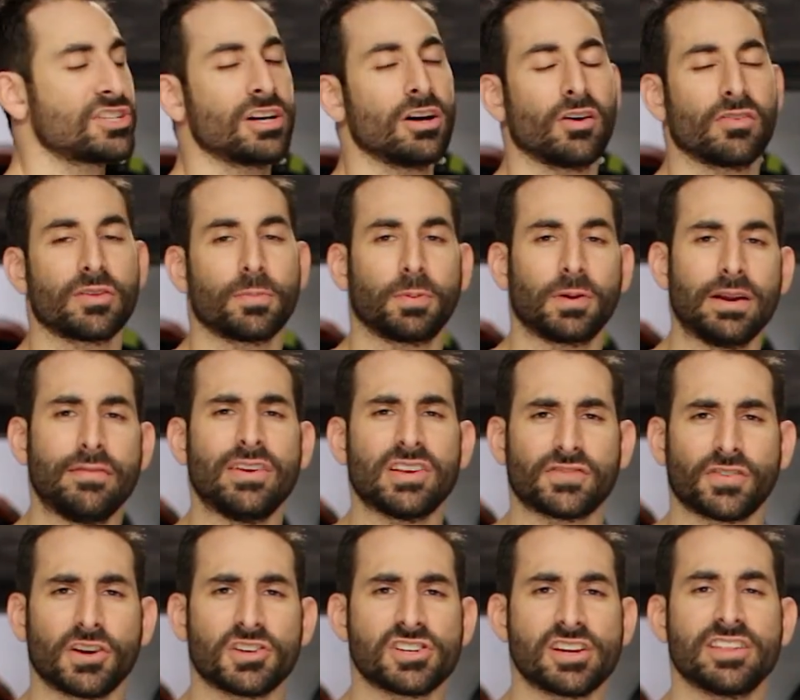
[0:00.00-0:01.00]
shell. The previous
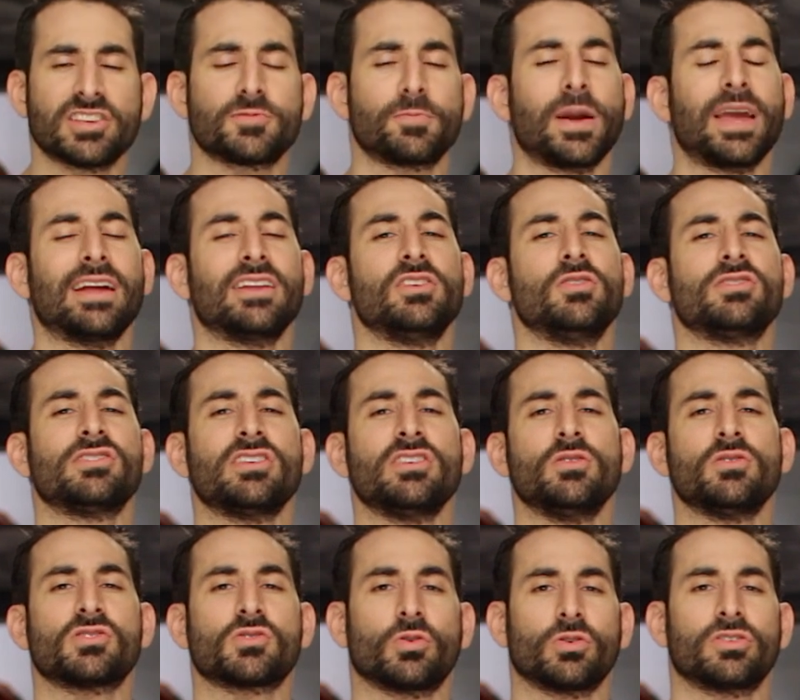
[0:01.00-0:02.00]
version of this pant used to
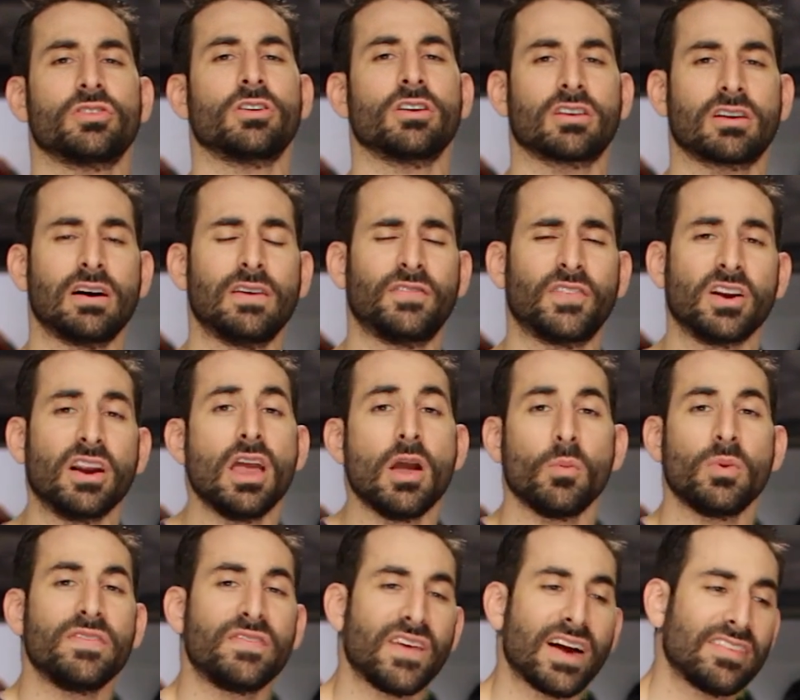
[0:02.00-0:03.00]
use Cordura Comfort.
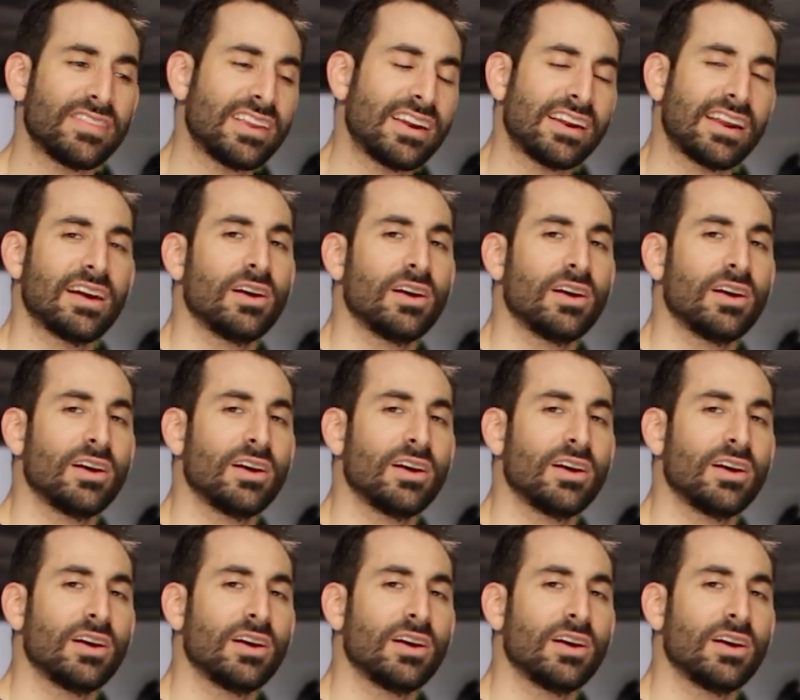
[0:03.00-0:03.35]
We found that it